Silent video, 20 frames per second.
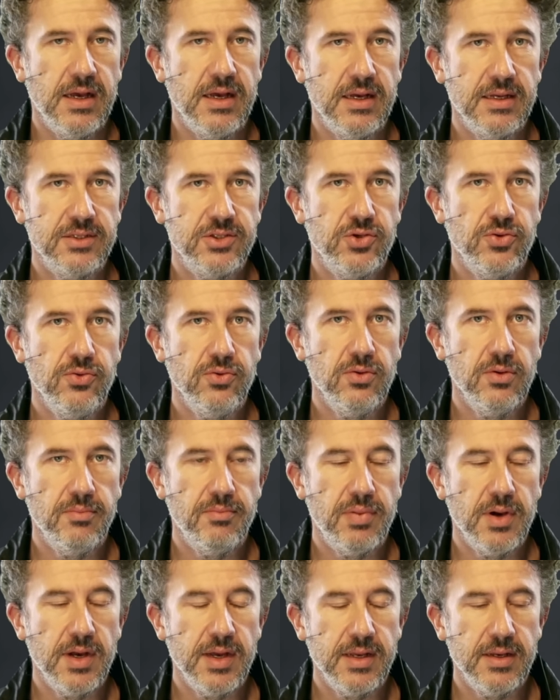tool,
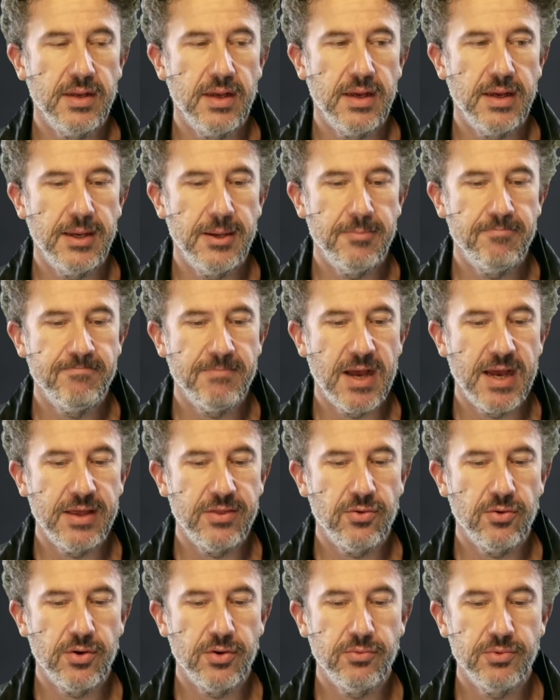but I
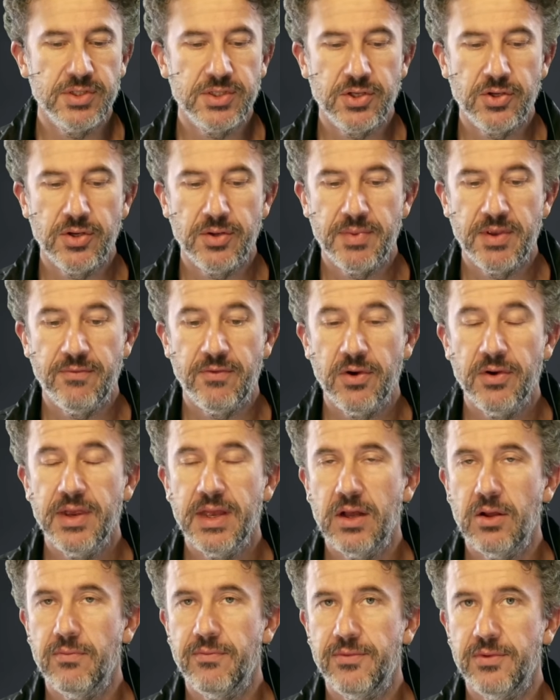thought it was going to be very
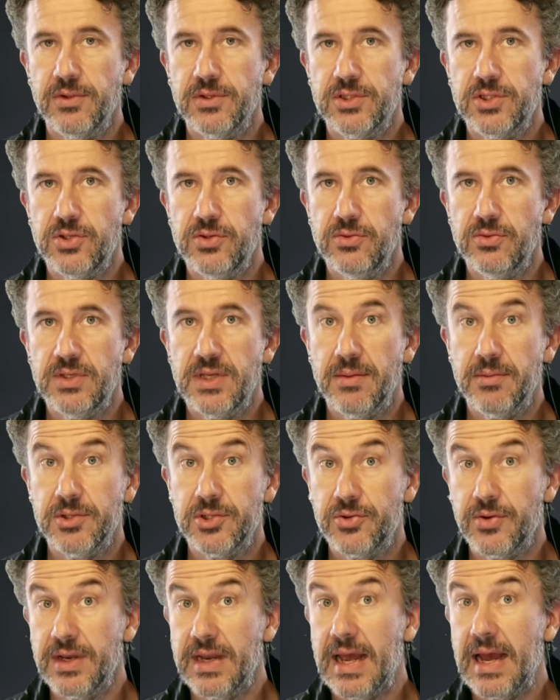helpful to
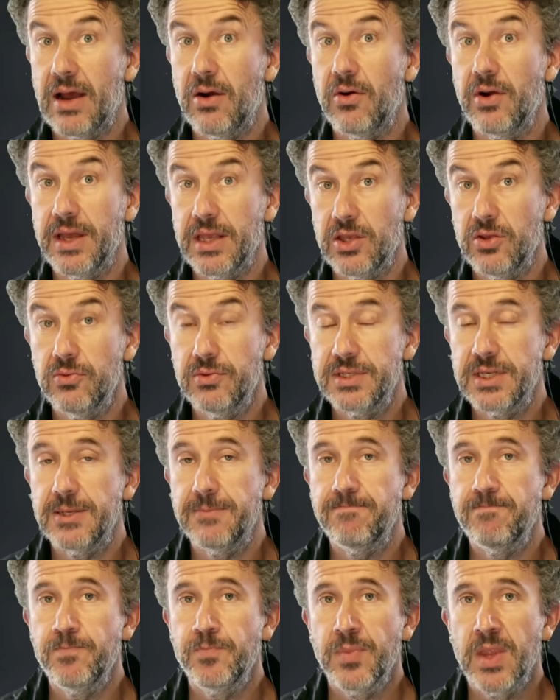demonstrate how I use it.
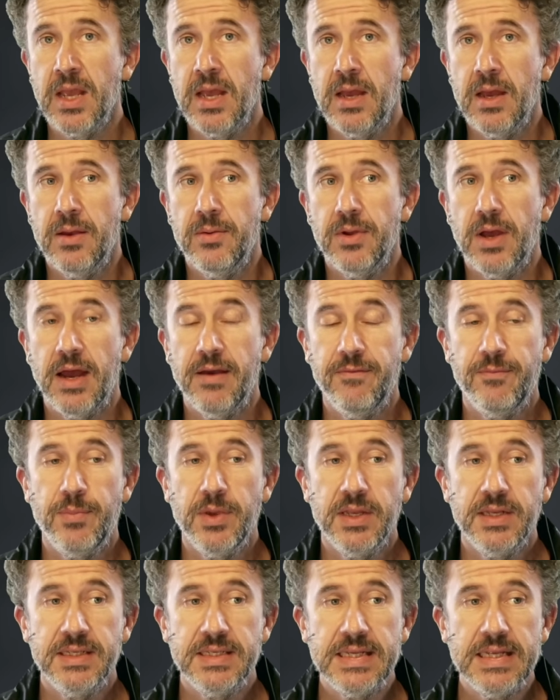I've
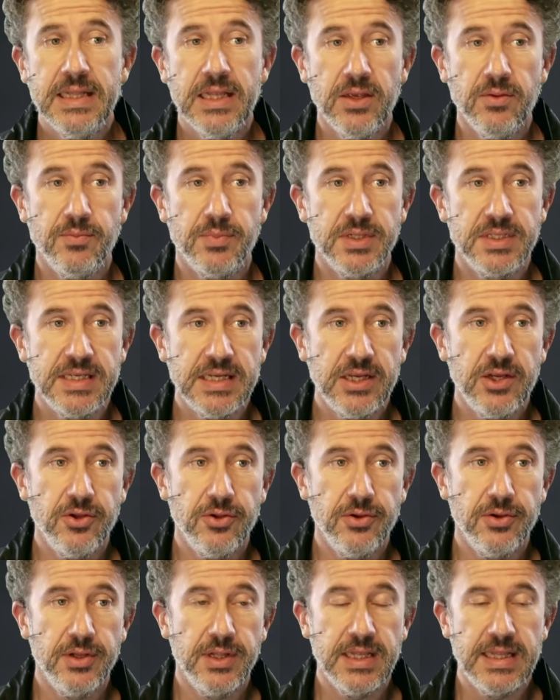been dealing
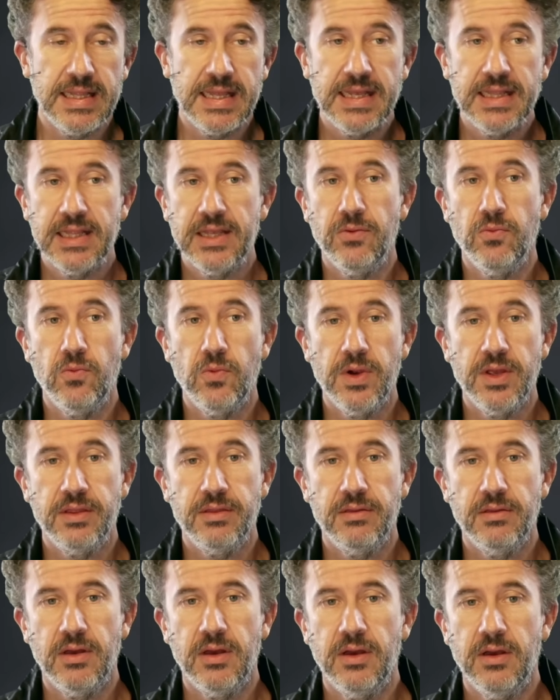particularly lately
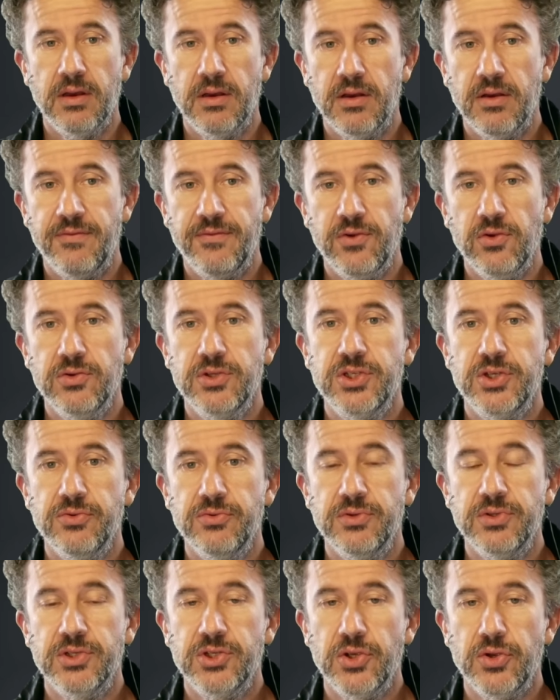with a few
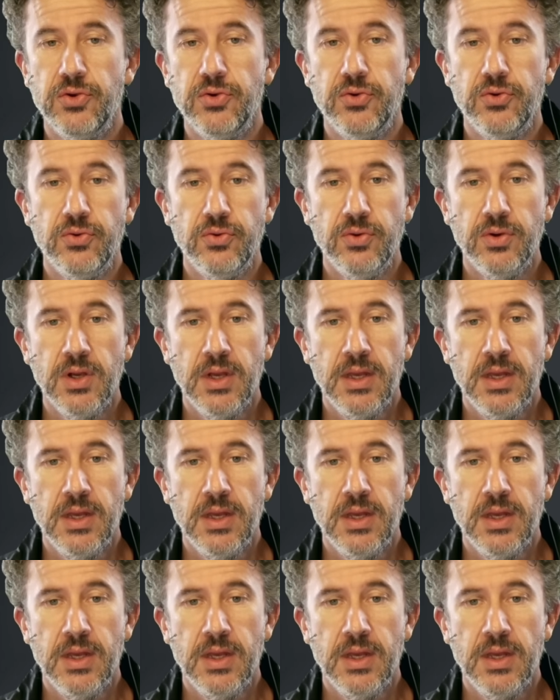students who